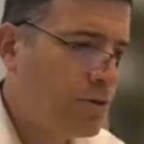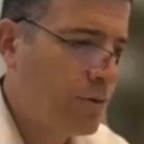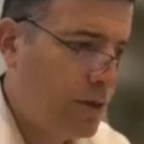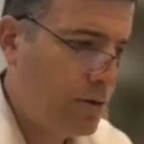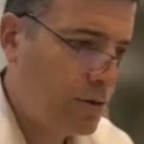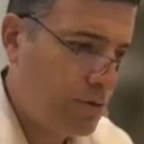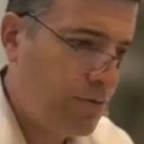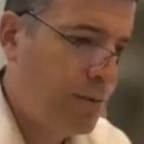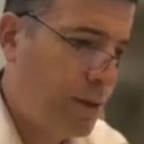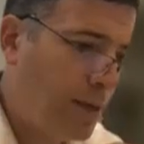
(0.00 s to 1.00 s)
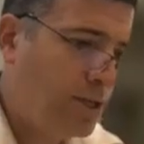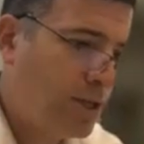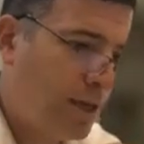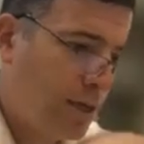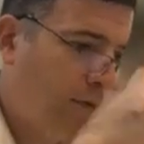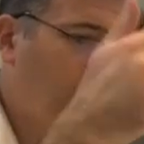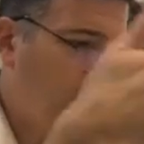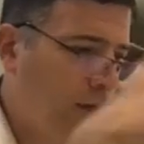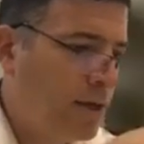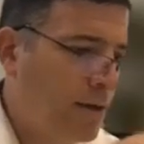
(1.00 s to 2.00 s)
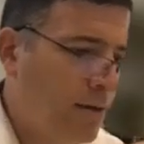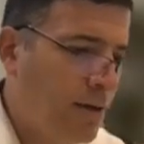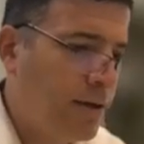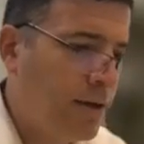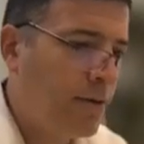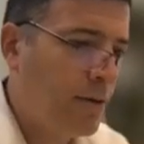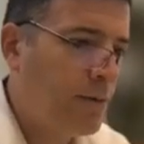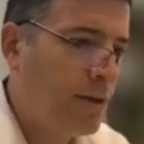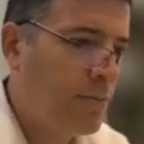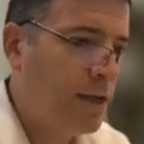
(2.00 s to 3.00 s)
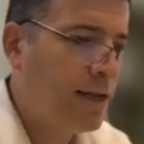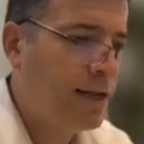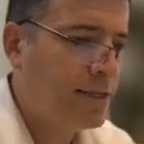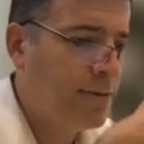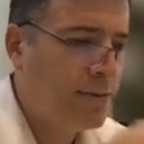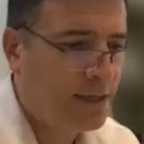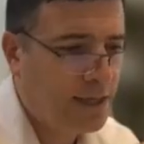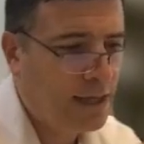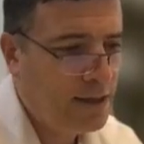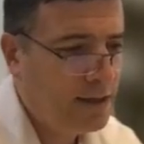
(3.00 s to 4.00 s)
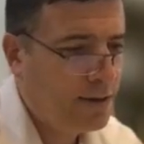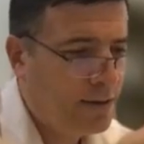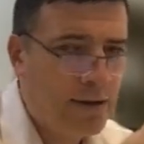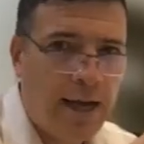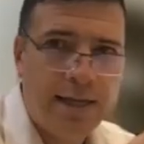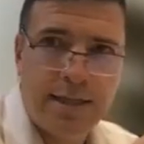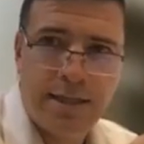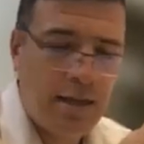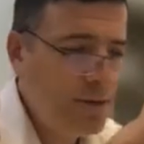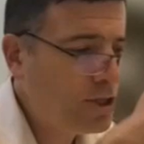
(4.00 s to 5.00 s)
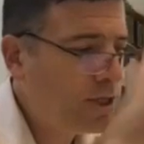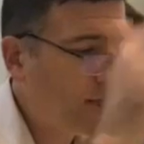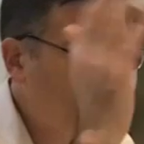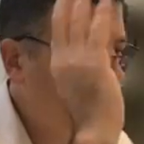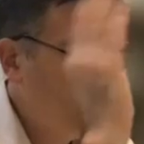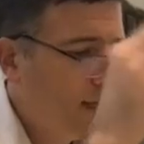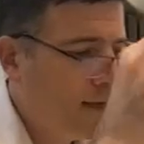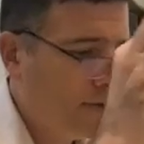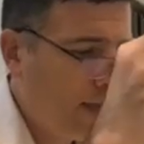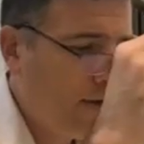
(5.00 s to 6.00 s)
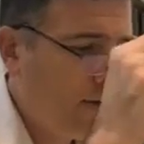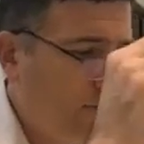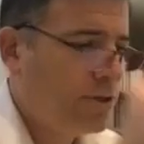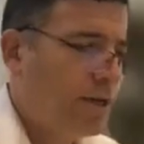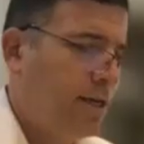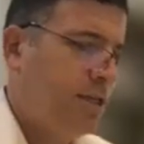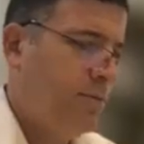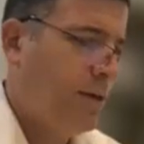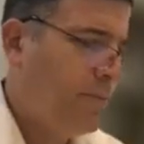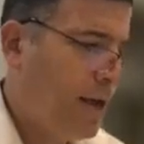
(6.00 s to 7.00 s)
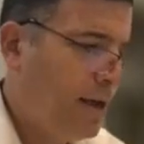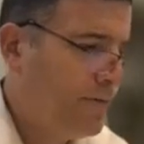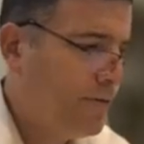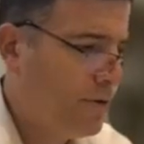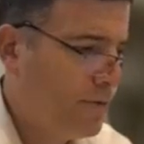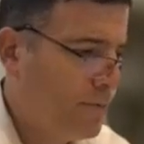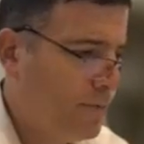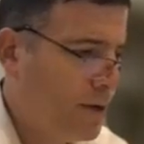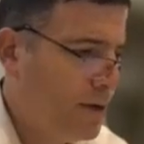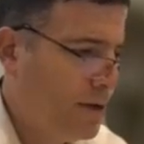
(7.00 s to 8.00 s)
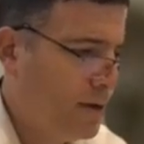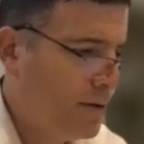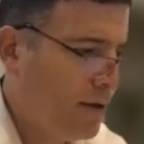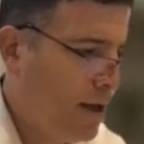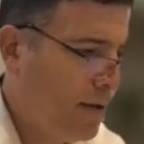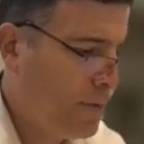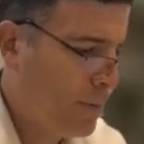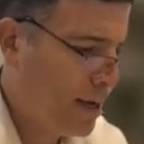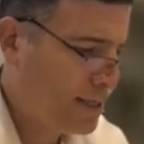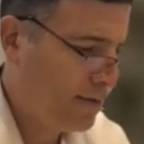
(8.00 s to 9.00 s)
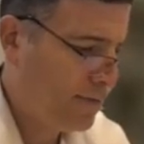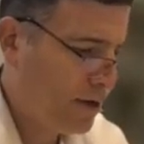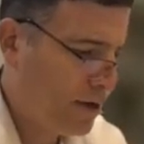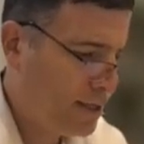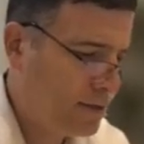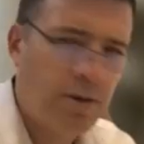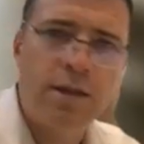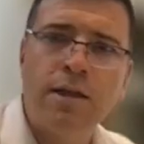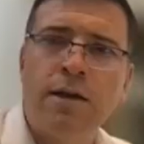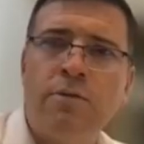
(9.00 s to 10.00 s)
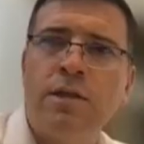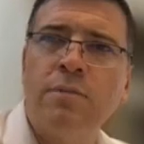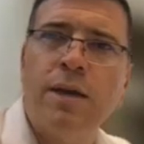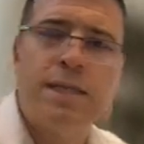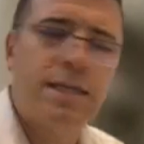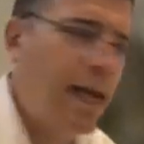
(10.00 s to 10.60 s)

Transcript: which we've been mentioning obliquely in some of these other cases in the Mishnah, even Keren also has to be paid for the Meitav Haaretz with the best